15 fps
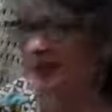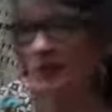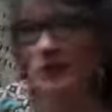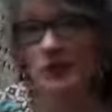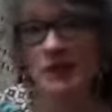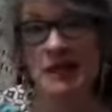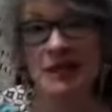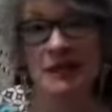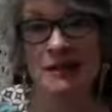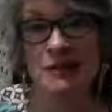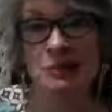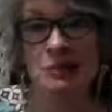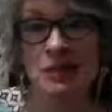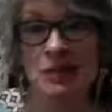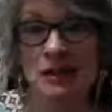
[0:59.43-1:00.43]
do a
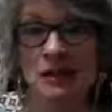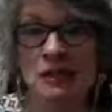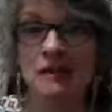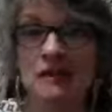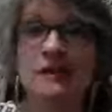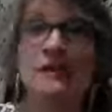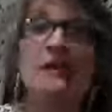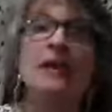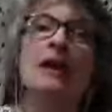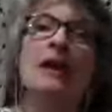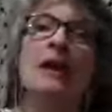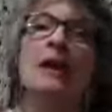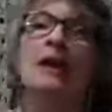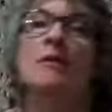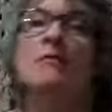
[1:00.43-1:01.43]
next book.
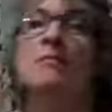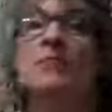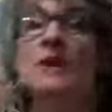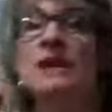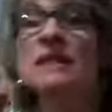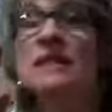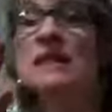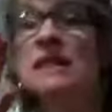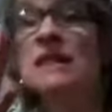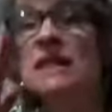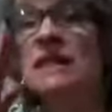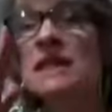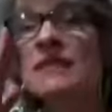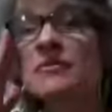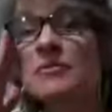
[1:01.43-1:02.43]
But
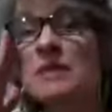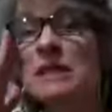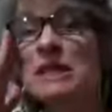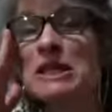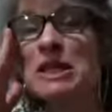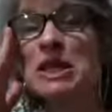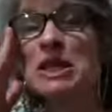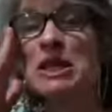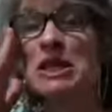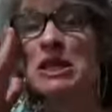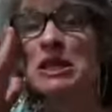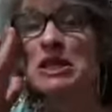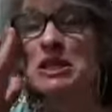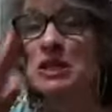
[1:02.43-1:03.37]
I have been guided